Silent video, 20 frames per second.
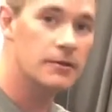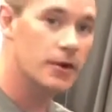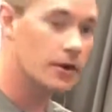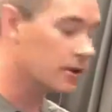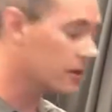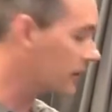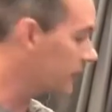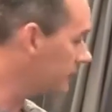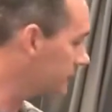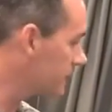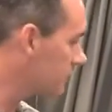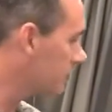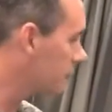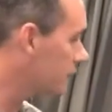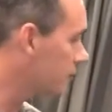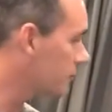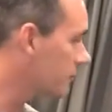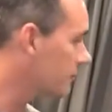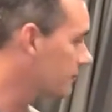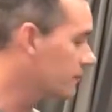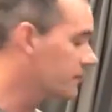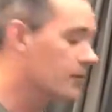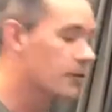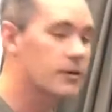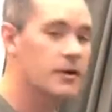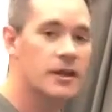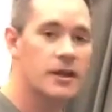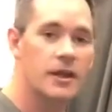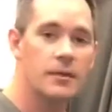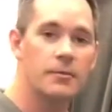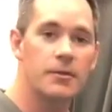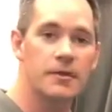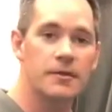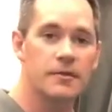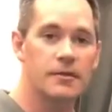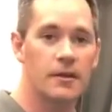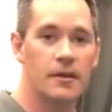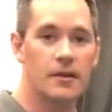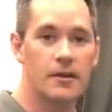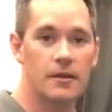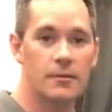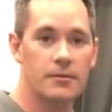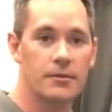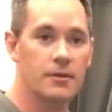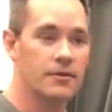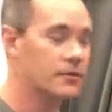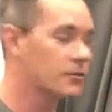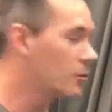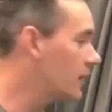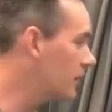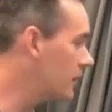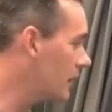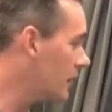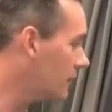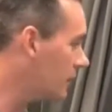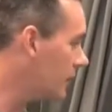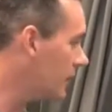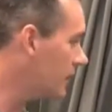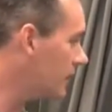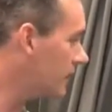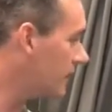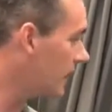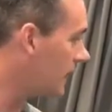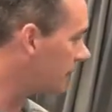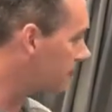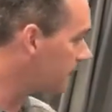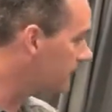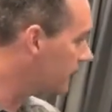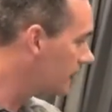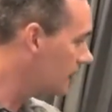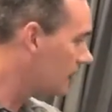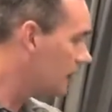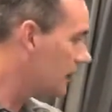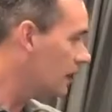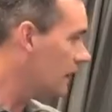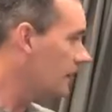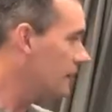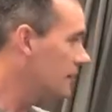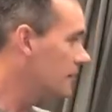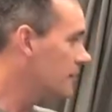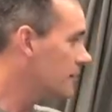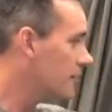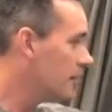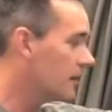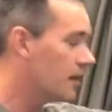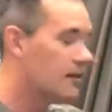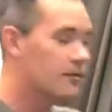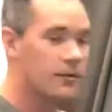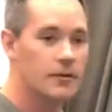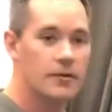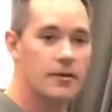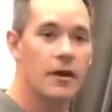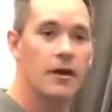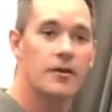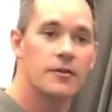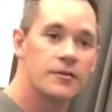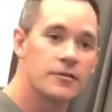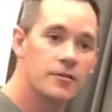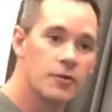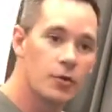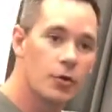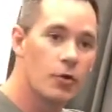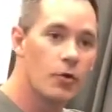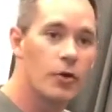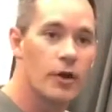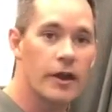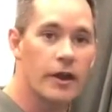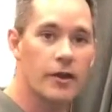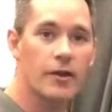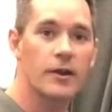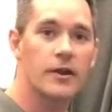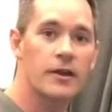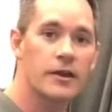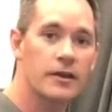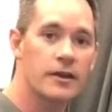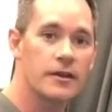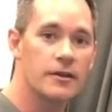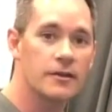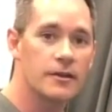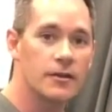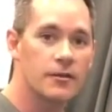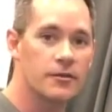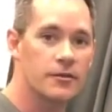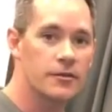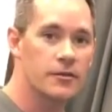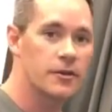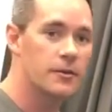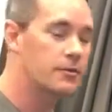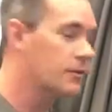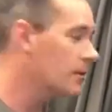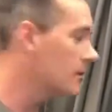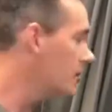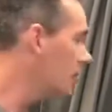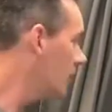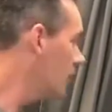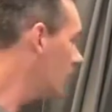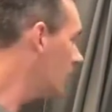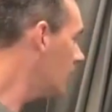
of our customers prefer to keep it set up this way. That way they have a dual area in their sleeper.